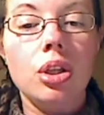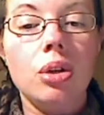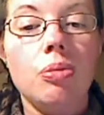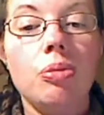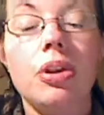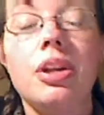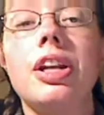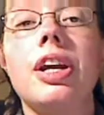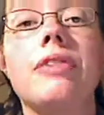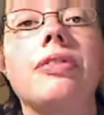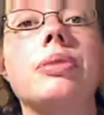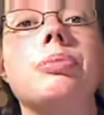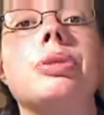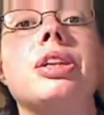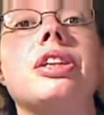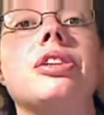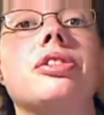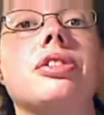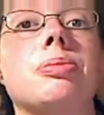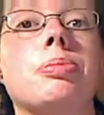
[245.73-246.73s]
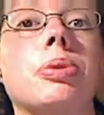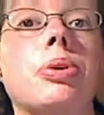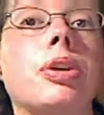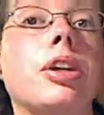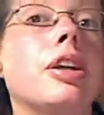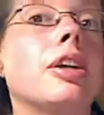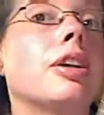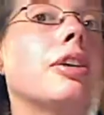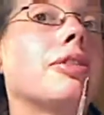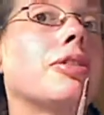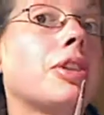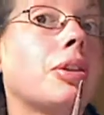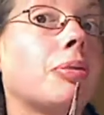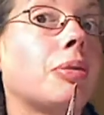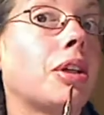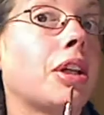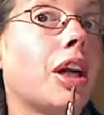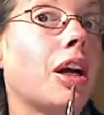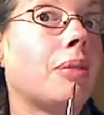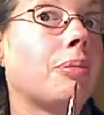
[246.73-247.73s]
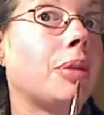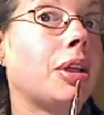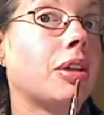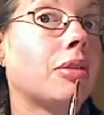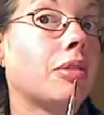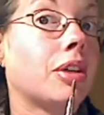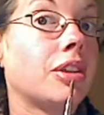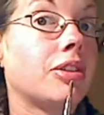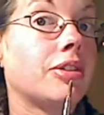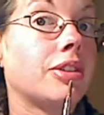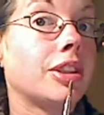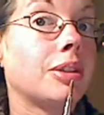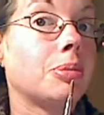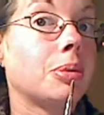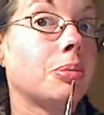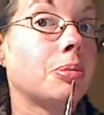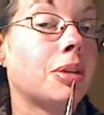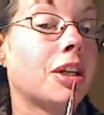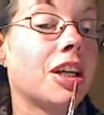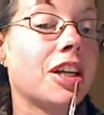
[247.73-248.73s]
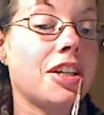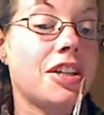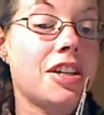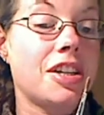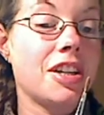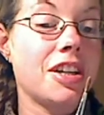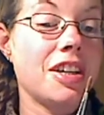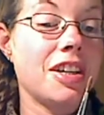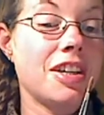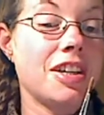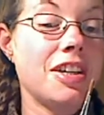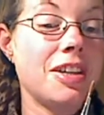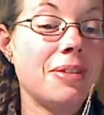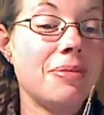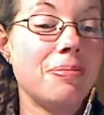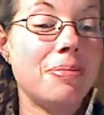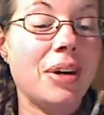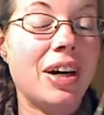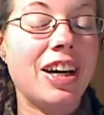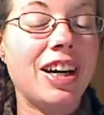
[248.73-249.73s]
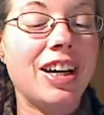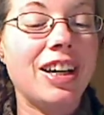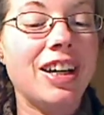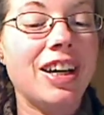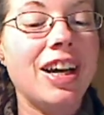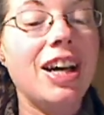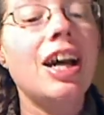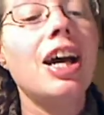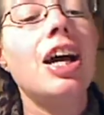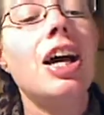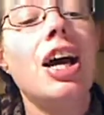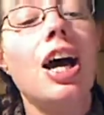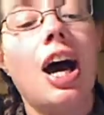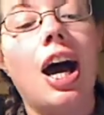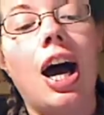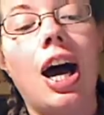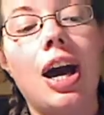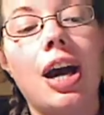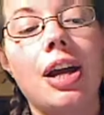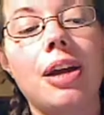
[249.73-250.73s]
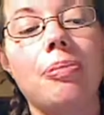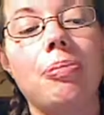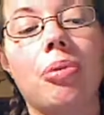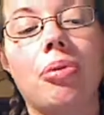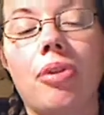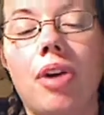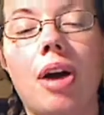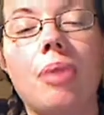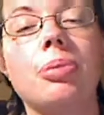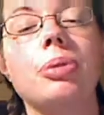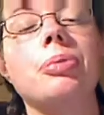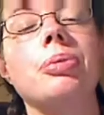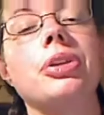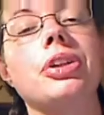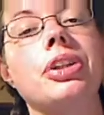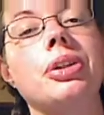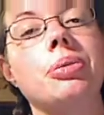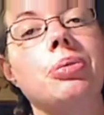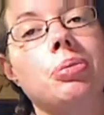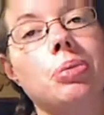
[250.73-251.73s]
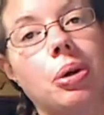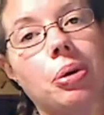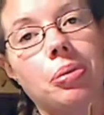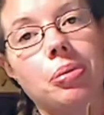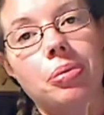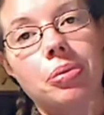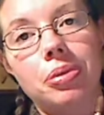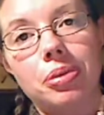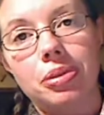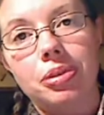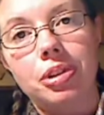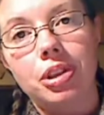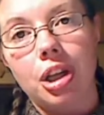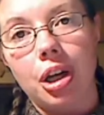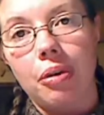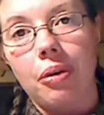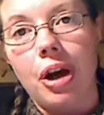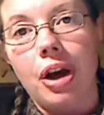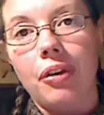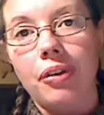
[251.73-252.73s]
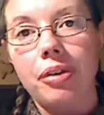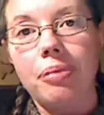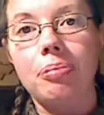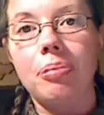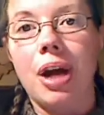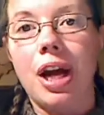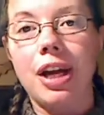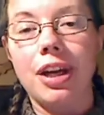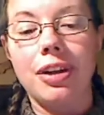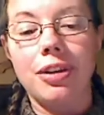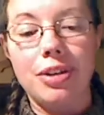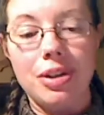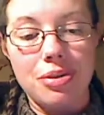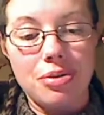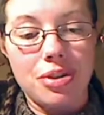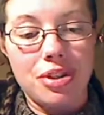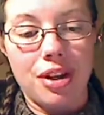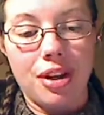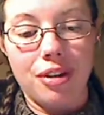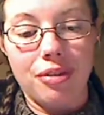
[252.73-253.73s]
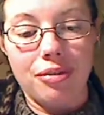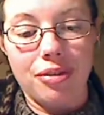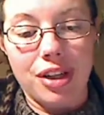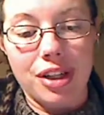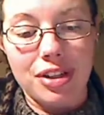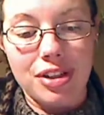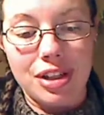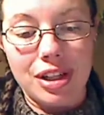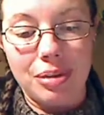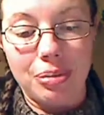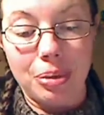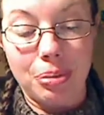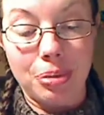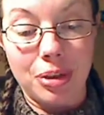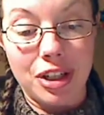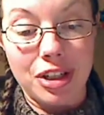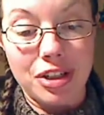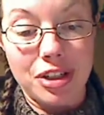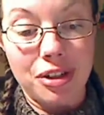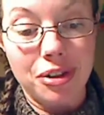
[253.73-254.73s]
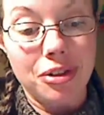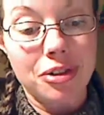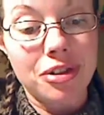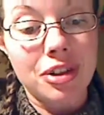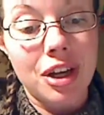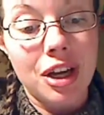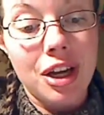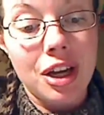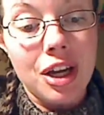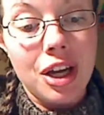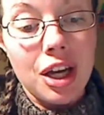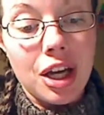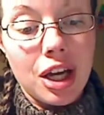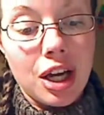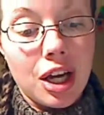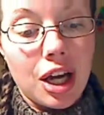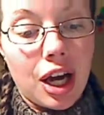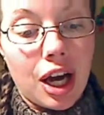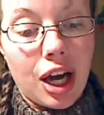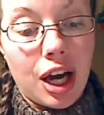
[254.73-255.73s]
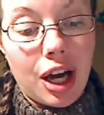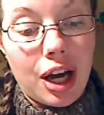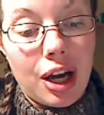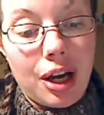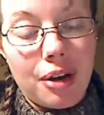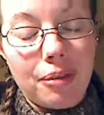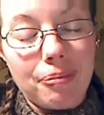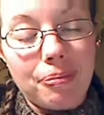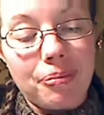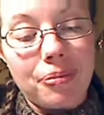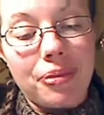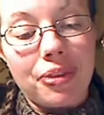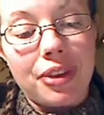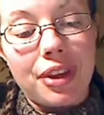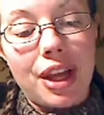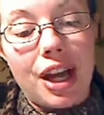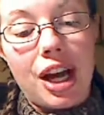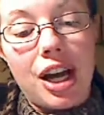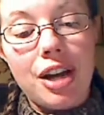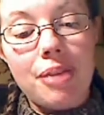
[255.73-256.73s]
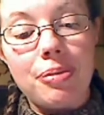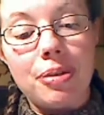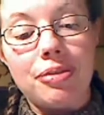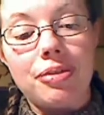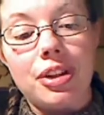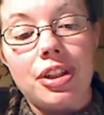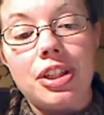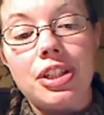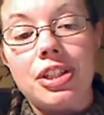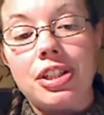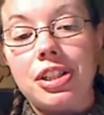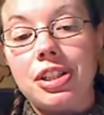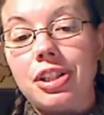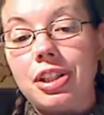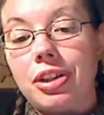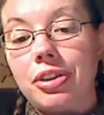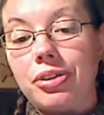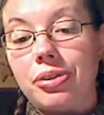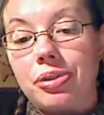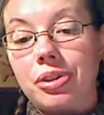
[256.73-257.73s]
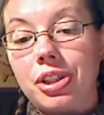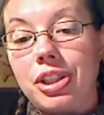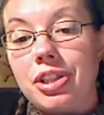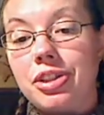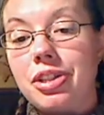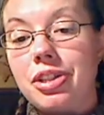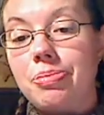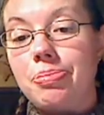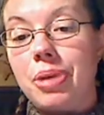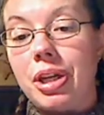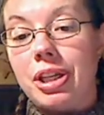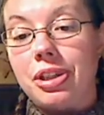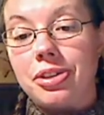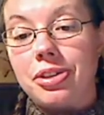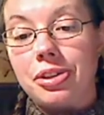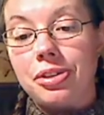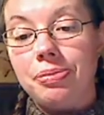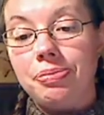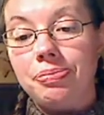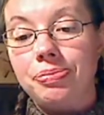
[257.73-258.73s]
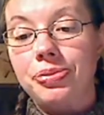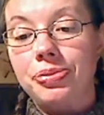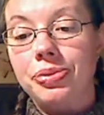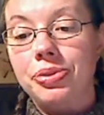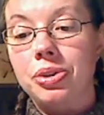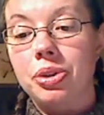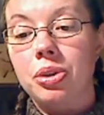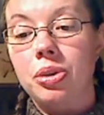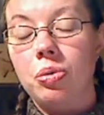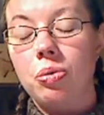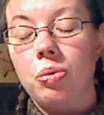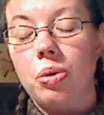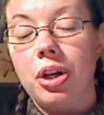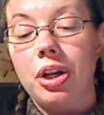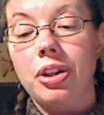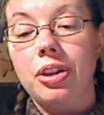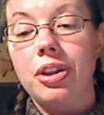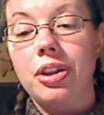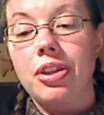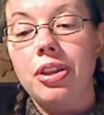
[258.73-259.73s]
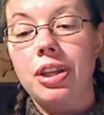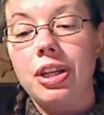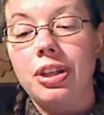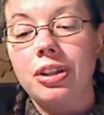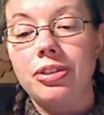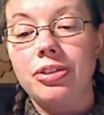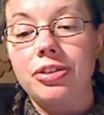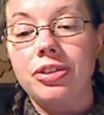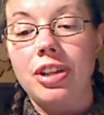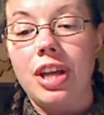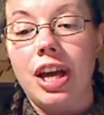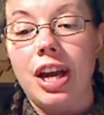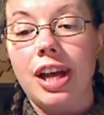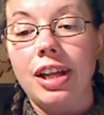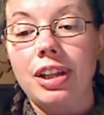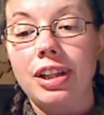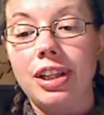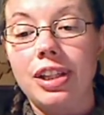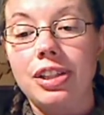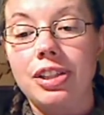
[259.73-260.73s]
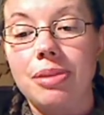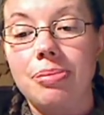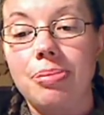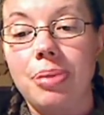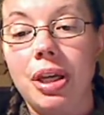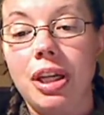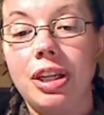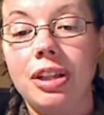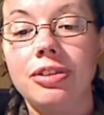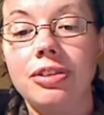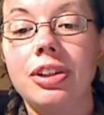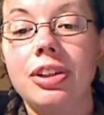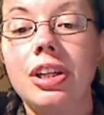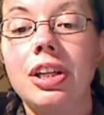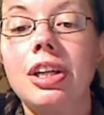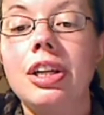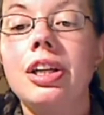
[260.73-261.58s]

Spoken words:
would never be disappointed if someone got me a red sable brush, but I probably won't go out and buy a new set of red sable brushes. I'm a very detailed-oriented painter. One of the things that I like to paint